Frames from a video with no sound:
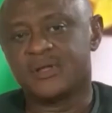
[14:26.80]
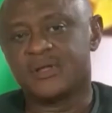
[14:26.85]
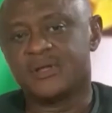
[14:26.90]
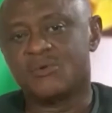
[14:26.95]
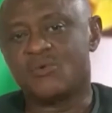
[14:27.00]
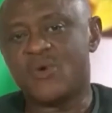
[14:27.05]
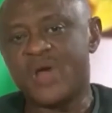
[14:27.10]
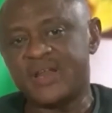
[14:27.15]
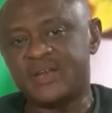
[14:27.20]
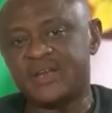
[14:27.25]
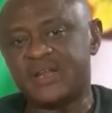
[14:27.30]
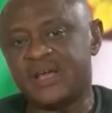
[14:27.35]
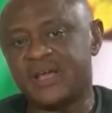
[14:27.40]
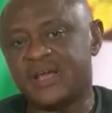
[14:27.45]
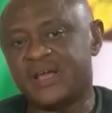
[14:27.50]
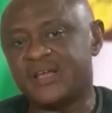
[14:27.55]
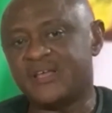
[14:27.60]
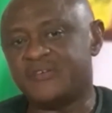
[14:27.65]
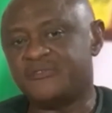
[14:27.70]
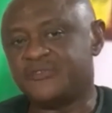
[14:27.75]
Well,
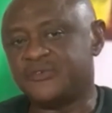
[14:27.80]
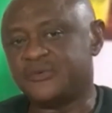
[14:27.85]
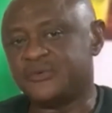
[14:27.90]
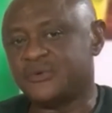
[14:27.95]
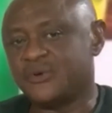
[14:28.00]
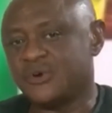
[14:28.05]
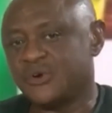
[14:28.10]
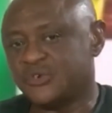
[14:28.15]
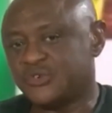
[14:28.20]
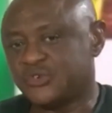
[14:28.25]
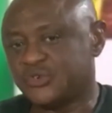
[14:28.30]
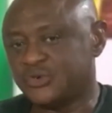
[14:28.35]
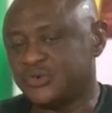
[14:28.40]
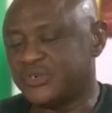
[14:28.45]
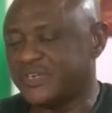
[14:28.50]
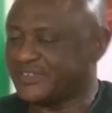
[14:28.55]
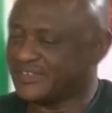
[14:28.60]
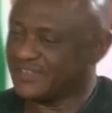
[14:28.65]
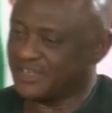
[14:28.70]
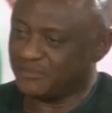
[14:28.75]
if you go through
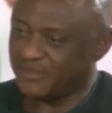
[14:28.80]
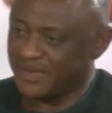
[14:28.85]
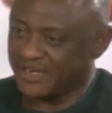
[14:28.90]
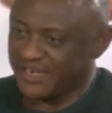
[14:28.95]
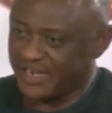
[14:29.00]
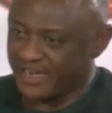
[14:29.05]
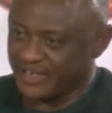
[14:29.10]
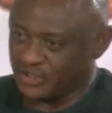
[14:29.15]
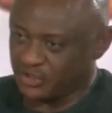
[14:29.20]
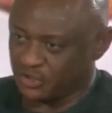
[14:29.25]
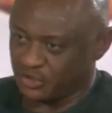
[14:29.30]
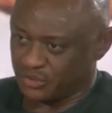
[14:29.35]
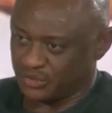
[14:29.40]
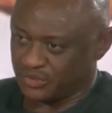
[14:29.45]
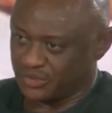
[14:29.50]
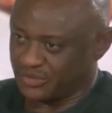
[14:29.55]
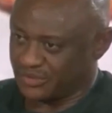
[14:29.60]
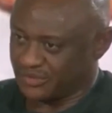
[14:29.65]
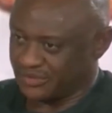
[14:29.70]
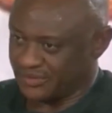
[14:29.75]
the statement I
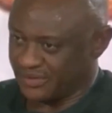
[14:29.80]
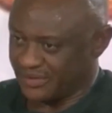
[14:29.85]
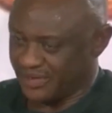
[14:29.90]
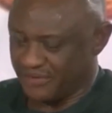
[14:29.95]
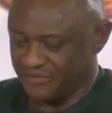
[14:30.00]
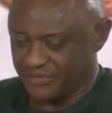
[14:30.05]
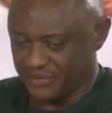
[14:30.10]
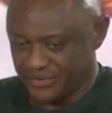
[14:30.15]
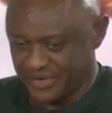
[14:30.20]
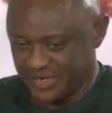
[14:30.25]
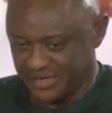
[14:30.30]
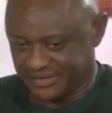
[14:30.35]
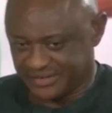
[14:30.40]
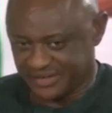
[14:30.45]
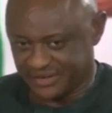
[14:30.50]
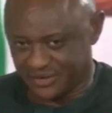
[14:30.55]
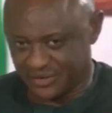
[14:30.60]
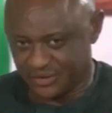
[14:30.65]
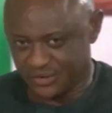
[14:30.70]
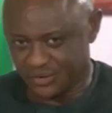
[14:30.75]
issued a few days
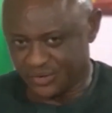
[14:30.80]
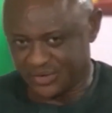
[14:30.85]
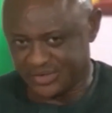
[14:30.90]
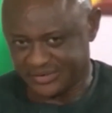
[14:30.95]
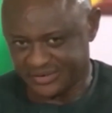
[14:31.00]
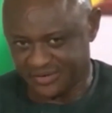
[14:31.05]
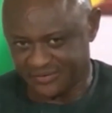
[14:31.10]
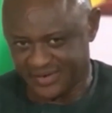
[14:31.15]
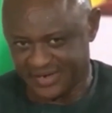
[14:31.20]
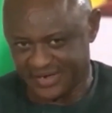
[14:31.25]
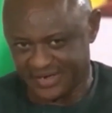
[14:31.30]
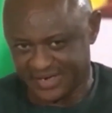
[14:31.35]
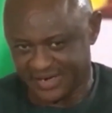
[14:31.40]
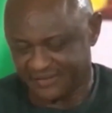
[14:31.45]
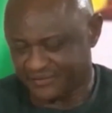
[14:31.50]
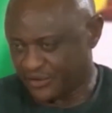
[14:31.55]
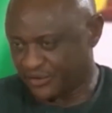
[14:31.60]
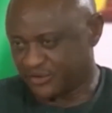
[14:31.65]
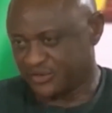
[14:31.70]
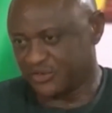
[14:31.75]
ago, you will discover that
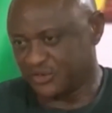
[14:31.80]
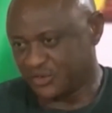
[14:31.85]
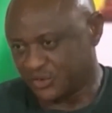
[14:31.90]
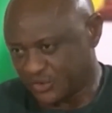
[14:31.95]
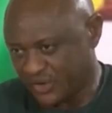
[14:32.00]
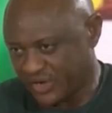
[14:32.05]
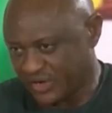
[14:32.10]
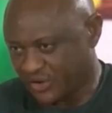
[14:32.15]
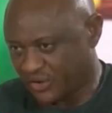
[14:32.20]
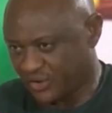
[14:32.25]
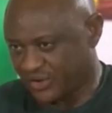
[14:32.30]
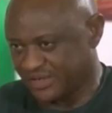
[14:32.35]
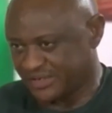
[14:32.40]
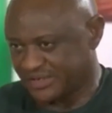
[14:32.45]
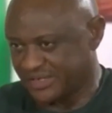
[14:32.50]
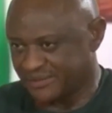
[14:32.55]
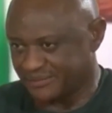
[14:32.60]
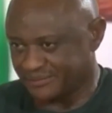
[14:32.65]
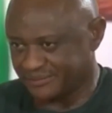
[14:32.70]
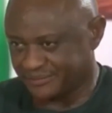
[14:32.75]
I've continued to encourage
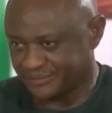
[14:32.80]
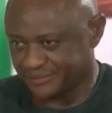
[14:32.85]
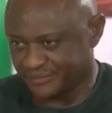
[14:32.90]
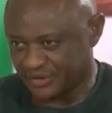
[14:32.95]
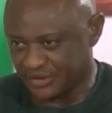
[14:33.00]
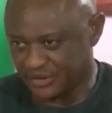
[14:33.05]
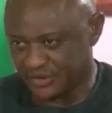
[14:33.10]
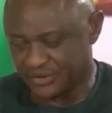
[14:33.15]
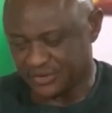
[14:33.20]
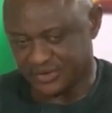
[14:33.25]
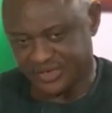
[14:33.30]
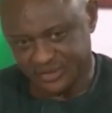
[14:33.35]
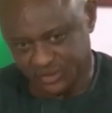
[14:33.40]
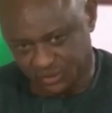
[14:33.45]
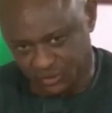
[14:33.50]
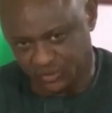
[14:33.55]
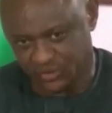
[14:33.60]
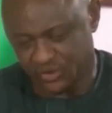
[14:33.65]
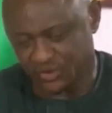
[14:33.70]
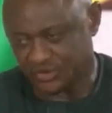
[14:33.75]
them. You know, they
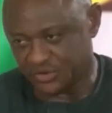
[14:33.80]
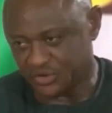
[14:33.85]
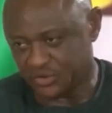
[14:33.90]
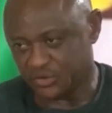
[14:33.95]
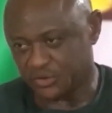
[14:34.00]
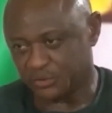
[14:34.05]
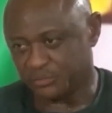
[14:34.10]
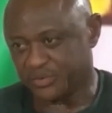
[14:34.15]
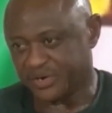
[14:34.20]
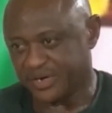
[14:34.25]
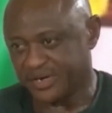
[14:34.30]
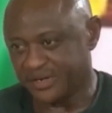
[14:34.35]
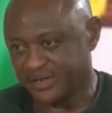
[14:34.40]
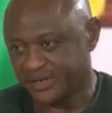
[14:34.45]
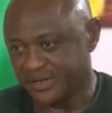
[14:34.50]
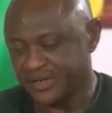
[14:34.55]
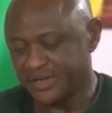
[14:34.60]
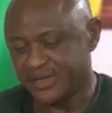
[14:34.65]
should continue to pray.